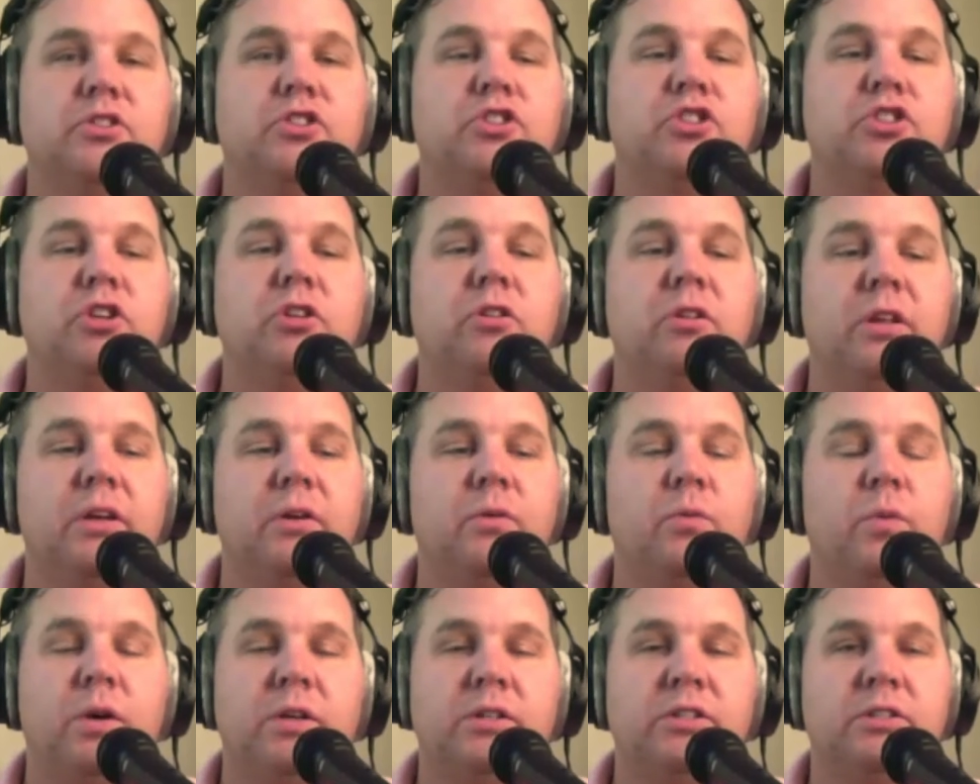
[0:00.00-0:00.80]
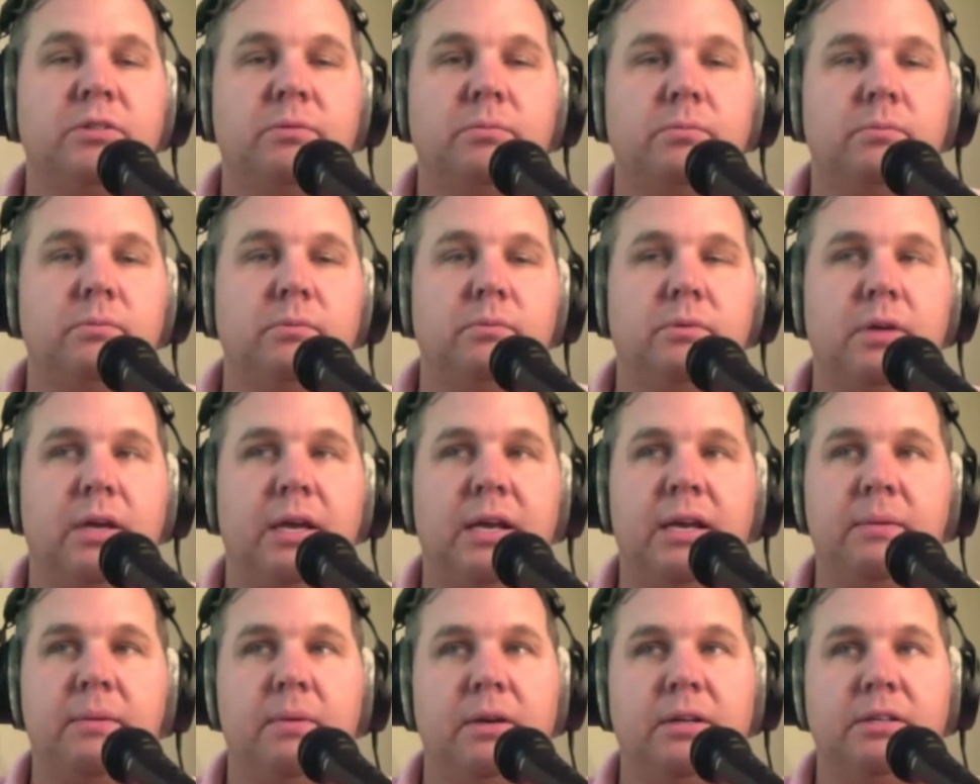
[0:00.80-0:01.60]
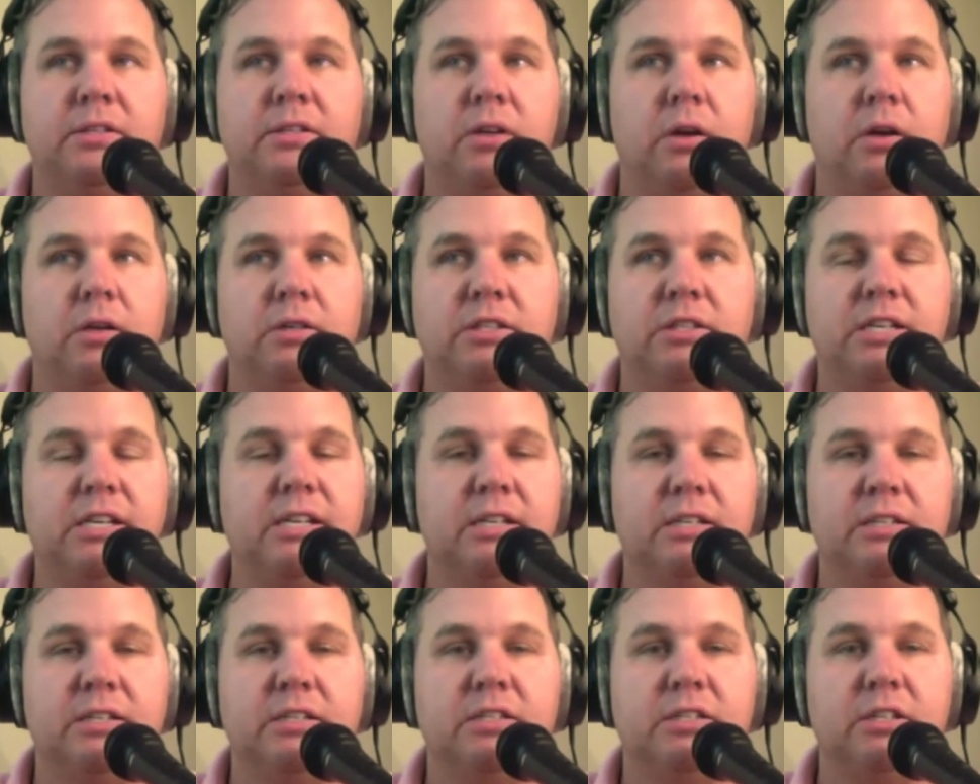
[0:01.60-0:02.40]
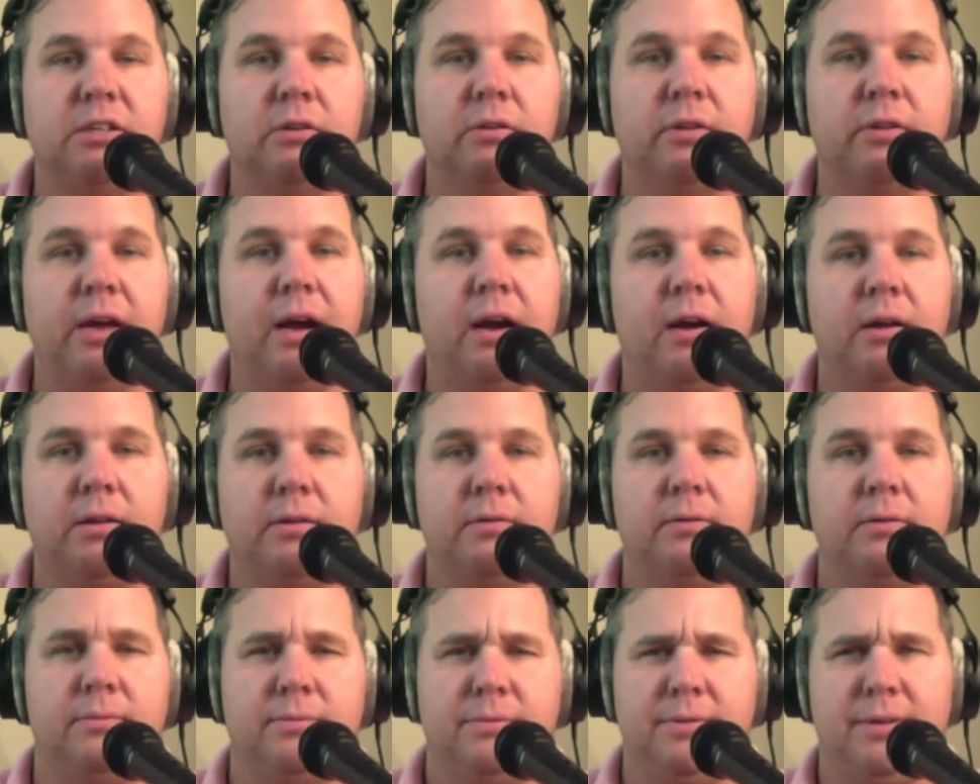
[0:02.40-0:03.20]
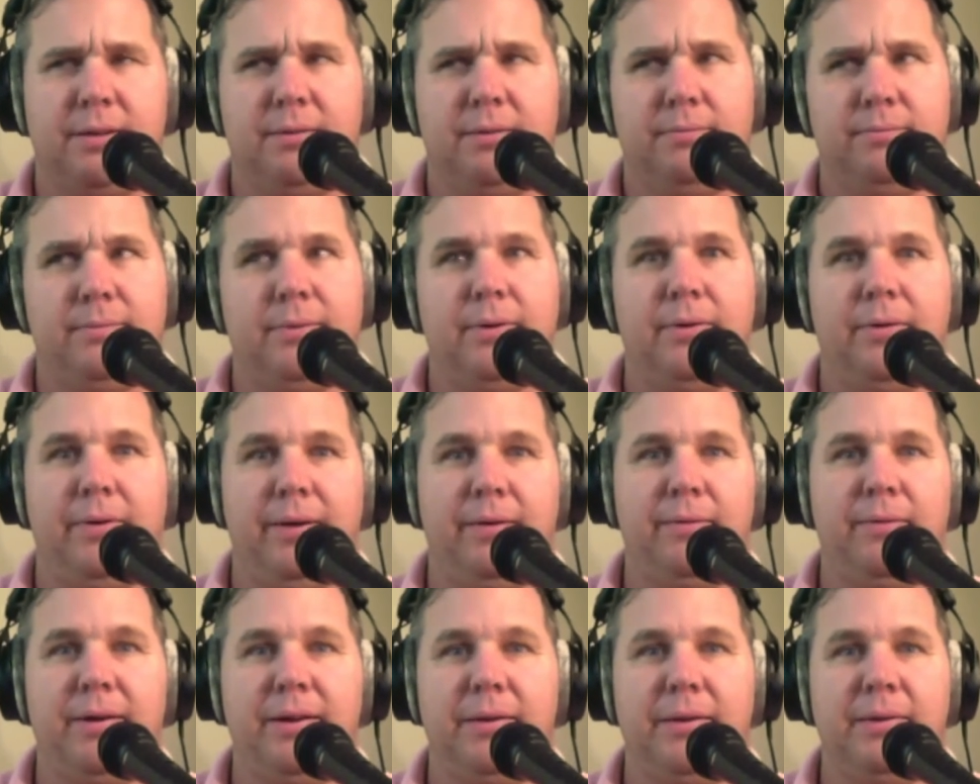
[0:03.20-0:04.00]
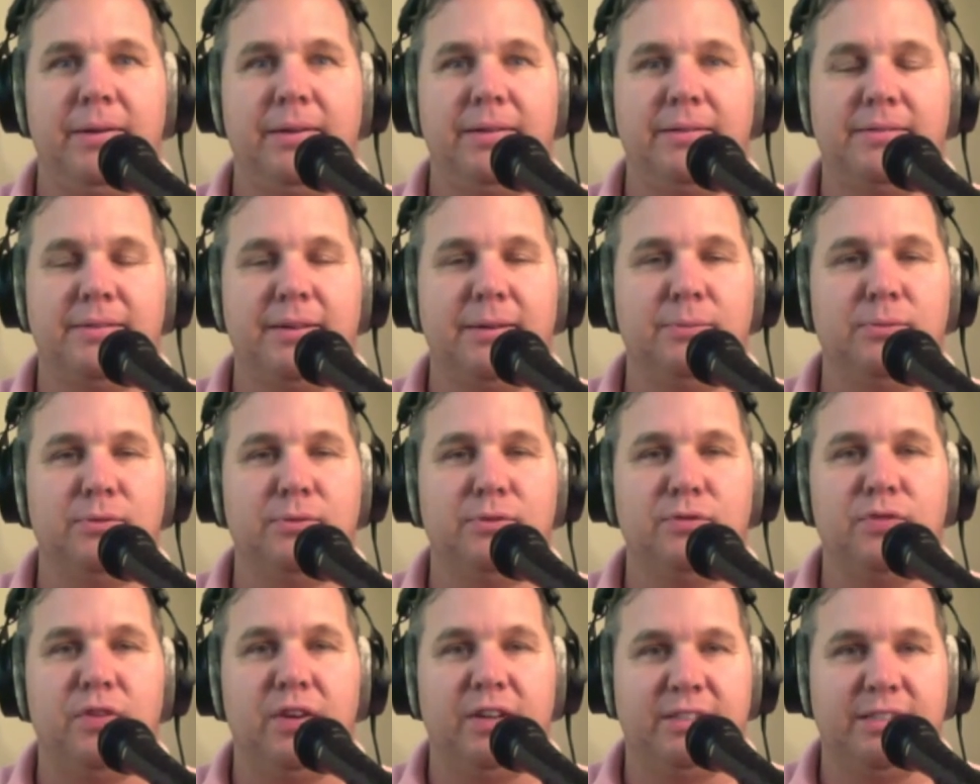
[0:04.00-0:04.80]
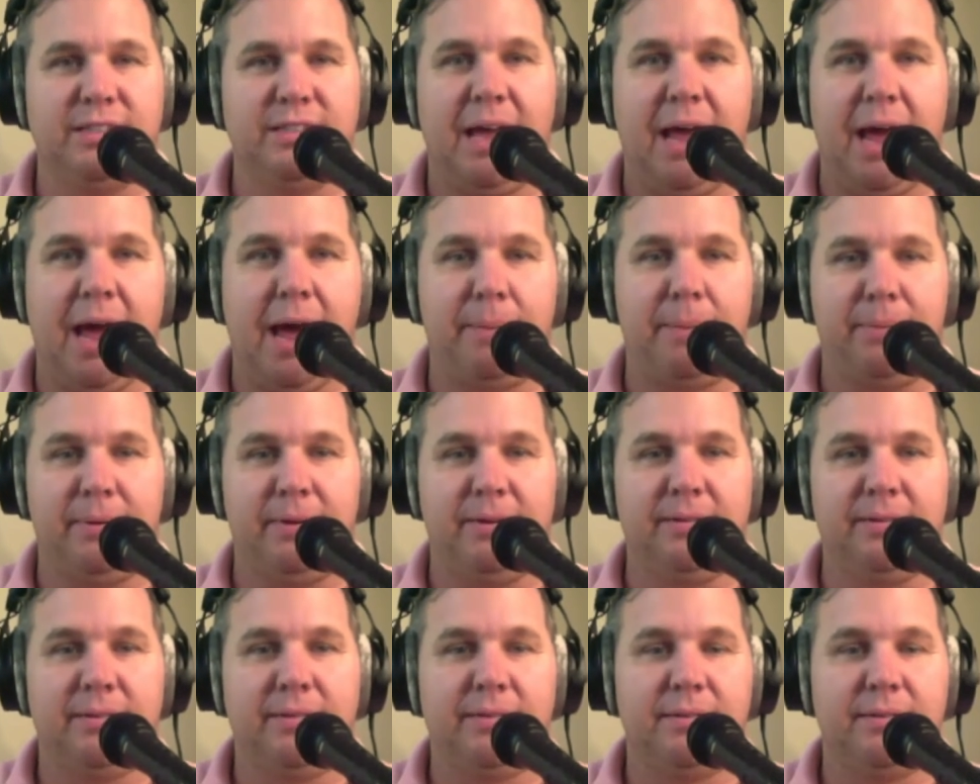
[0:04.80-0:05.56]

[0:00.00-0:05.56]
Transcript: surely once anybody saw Cena still there, it was like, okay, wait a minute, something's fixing to happen.